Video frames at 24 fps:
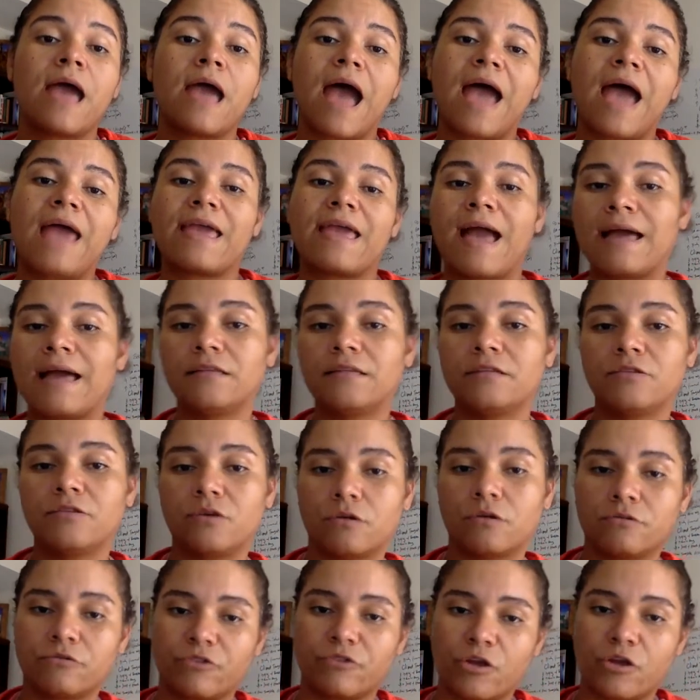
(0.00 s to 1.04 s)
I highly
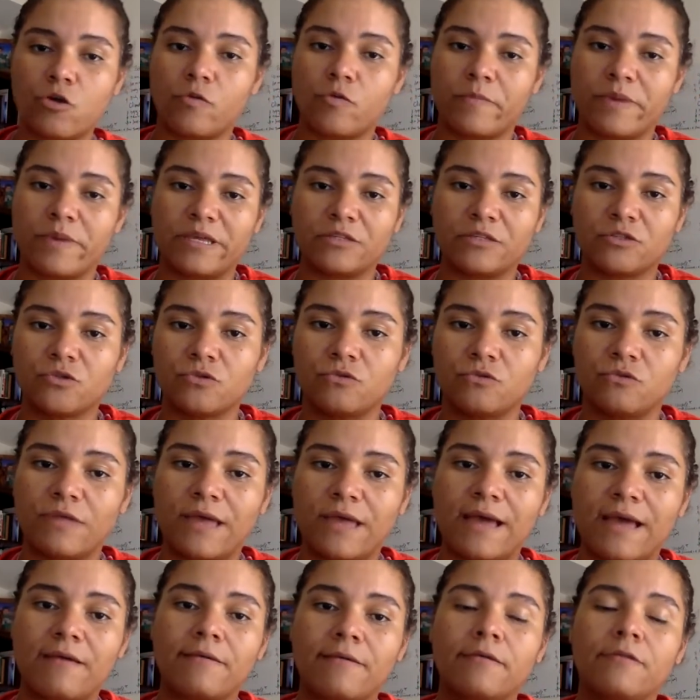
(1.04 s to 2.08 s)
don't recommend to do
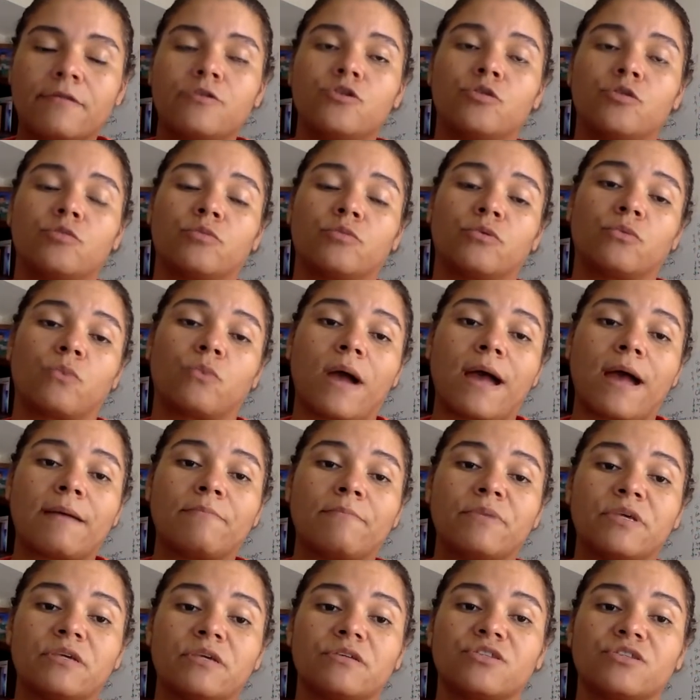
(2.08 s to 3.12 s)
that. Number
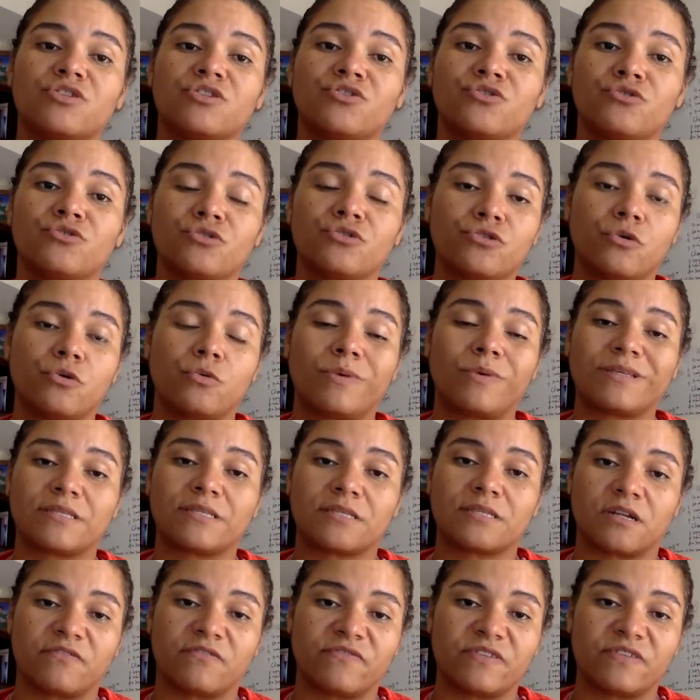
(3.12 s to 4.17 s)
one, because you don't know
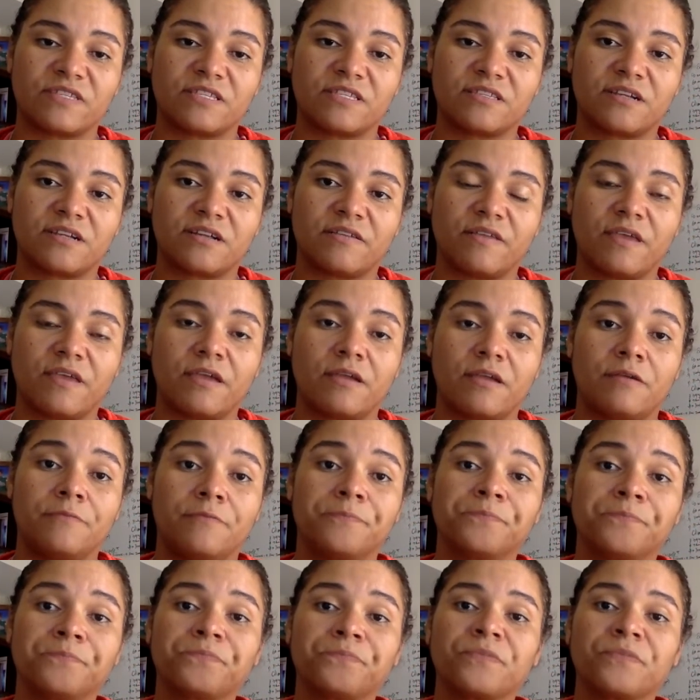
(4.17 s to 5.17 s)
what surfaces are there.